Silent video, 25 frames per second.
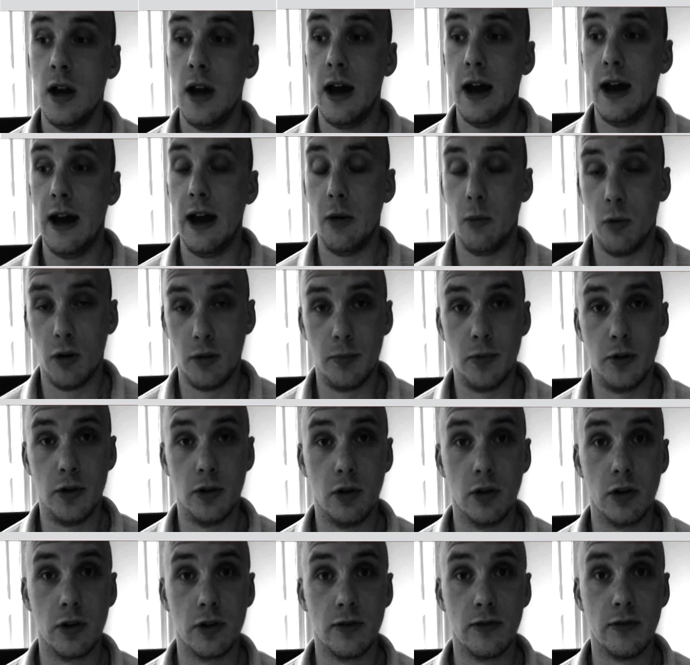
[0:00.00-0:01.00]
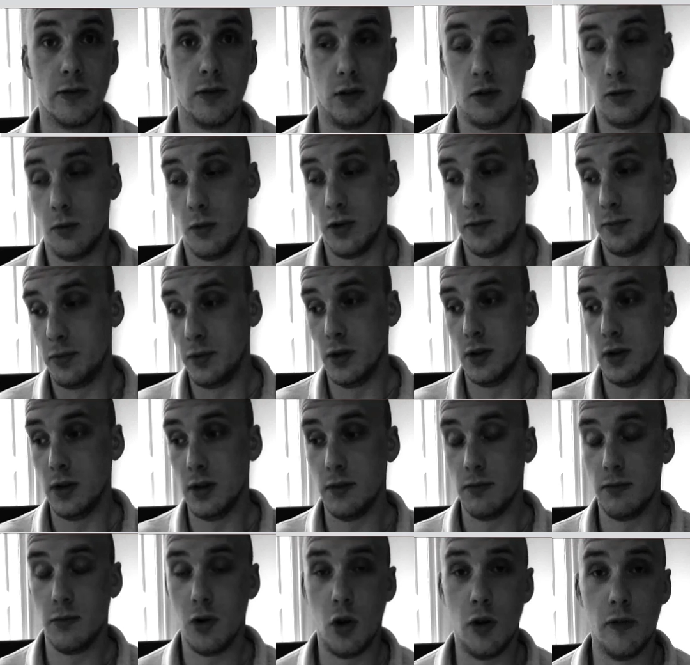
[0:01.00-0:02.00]
Uh, I want to put an order for, or I want to put an
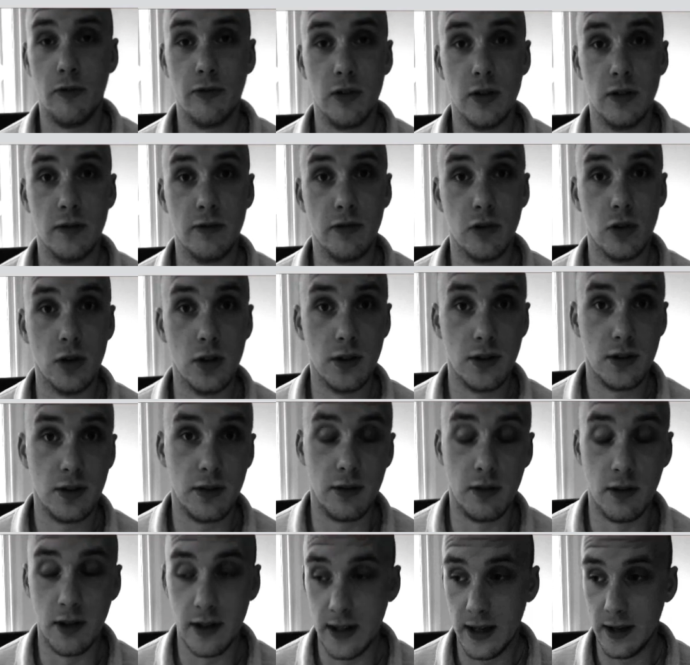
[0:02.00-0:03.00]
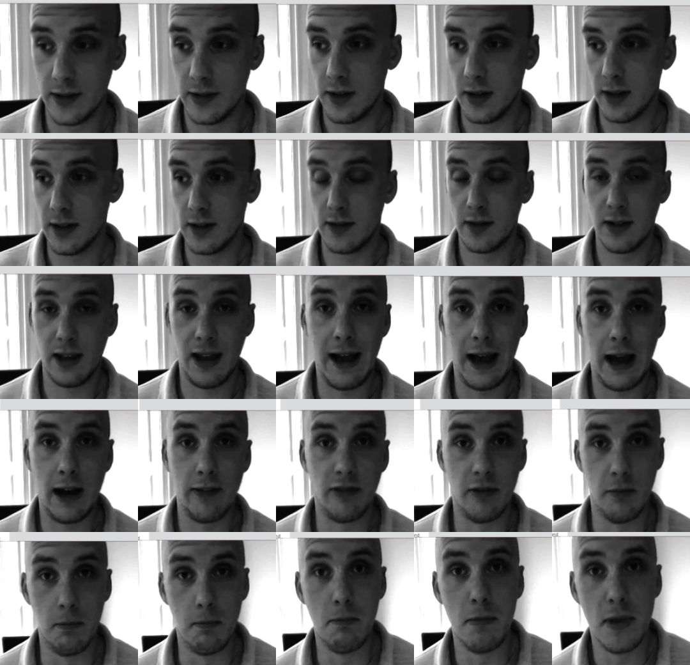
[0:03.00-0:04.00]
offer in for it." And they're like, "Yes, that's half
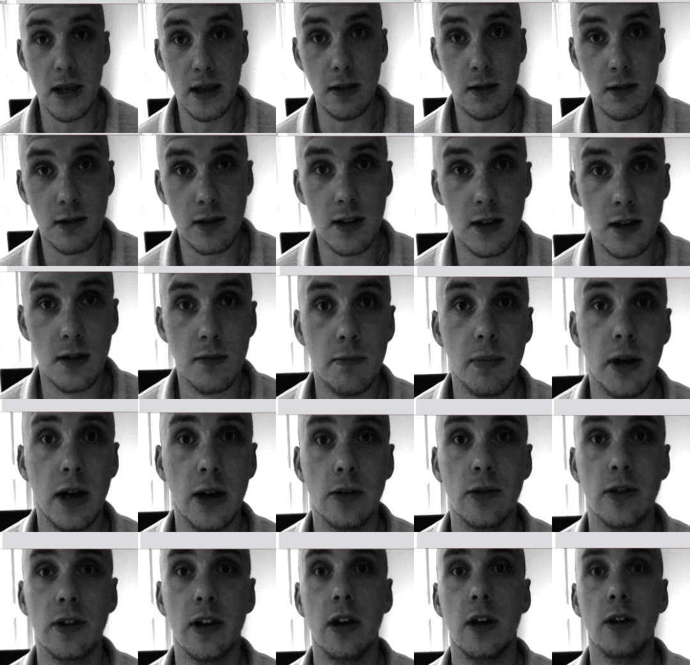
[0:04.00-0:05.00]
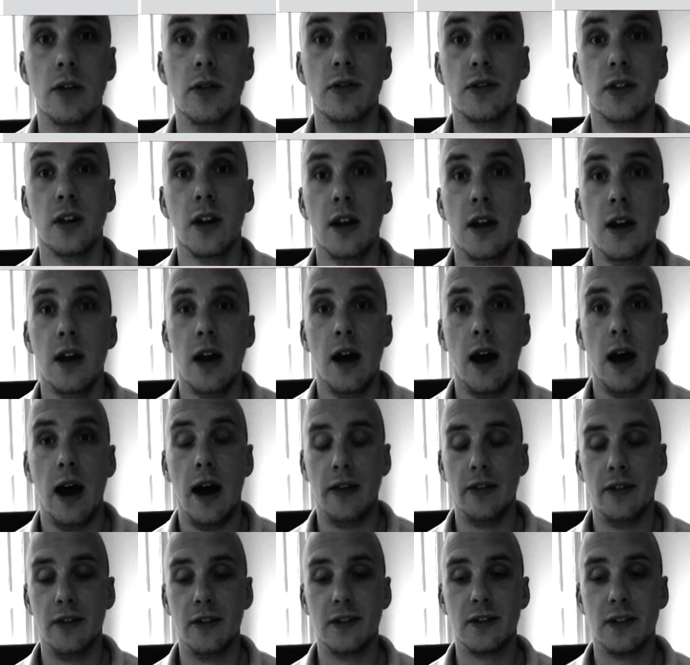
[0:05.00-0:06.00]
a million pound house."
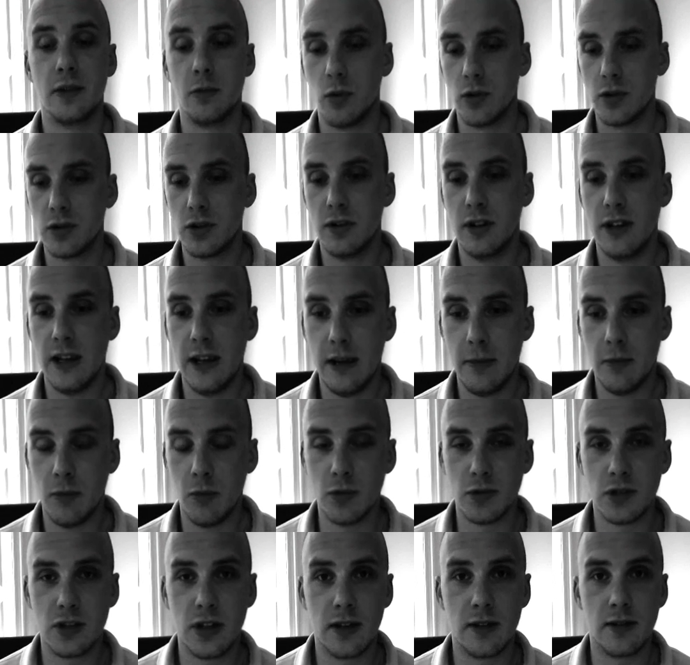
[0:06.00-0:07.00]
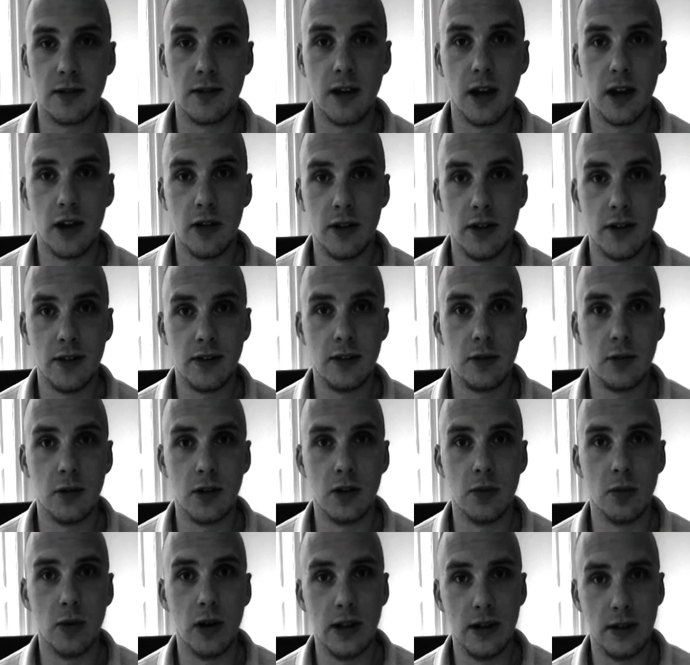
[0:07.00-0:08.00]
And they said, "What's your name? We'll check the diary, see when
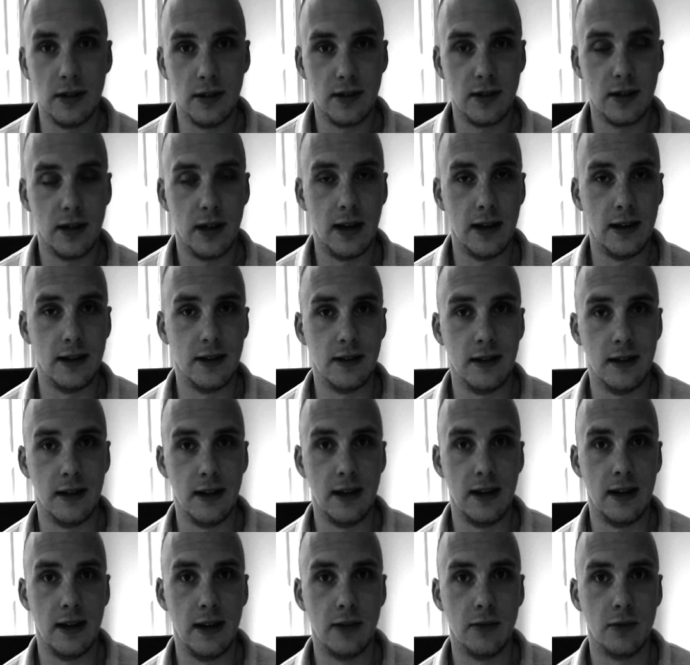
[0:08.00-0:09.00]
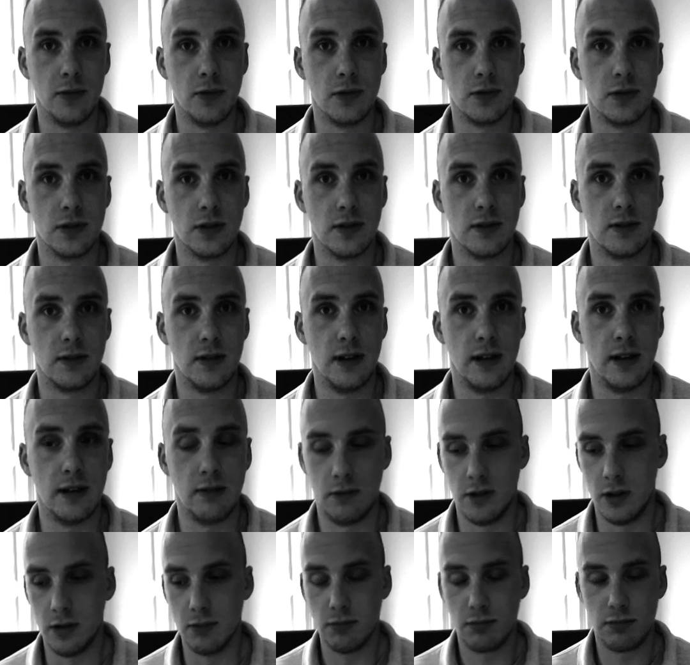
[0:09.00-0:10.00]
you went, and uh, and we'll just
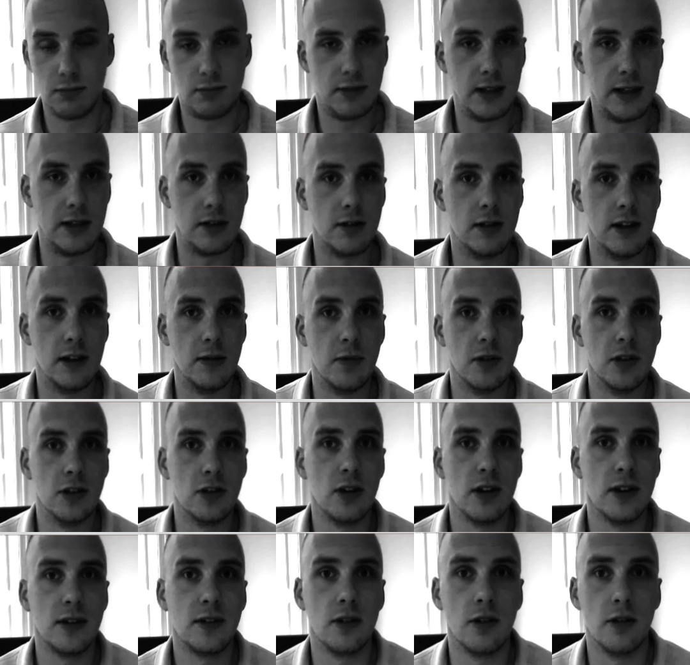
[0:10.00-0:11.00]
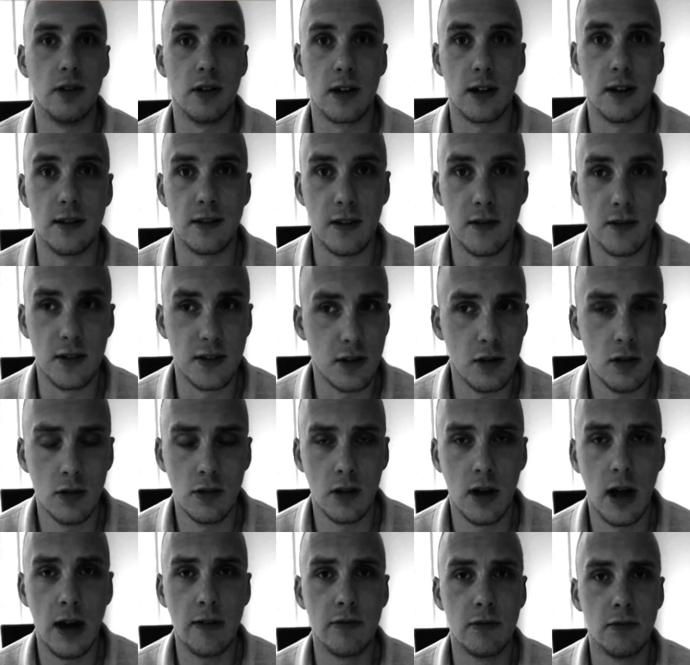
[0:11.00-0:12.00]
you know take your name and address and all that kind of stuff." And he's like, "Oh
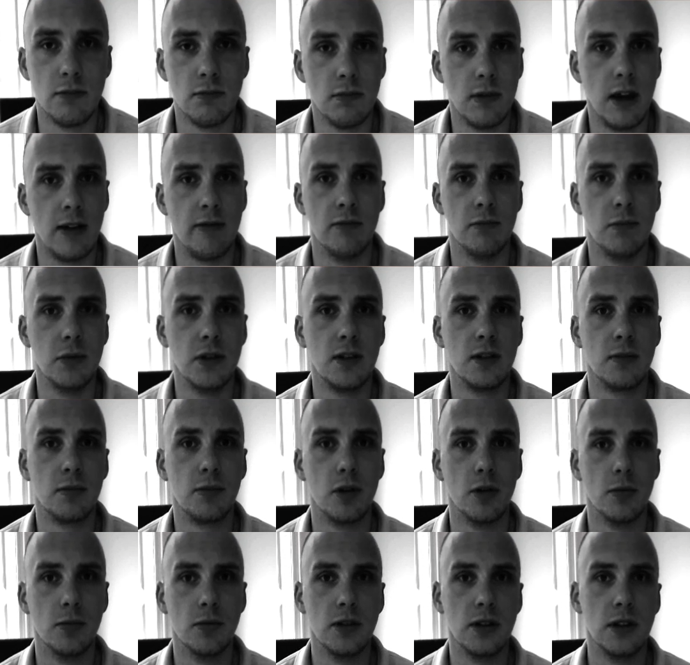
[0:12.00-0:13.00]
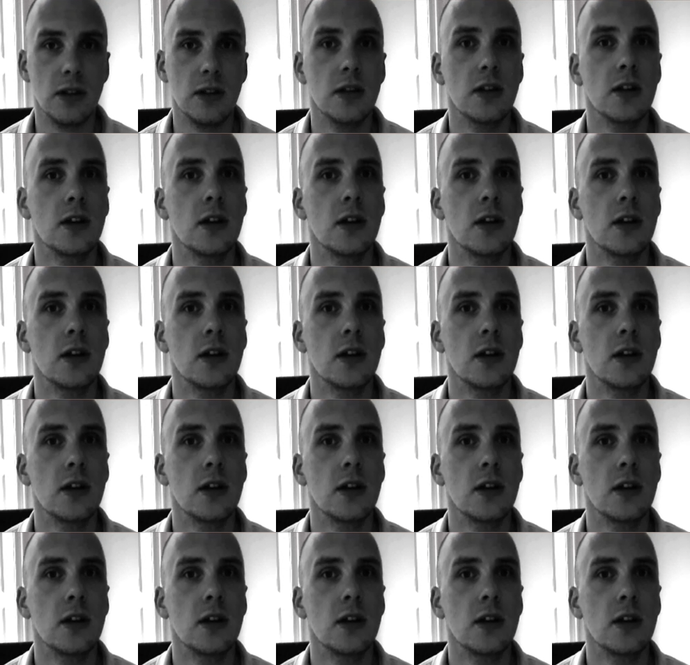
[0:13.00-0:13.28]
no, I haven't haven't been to the property."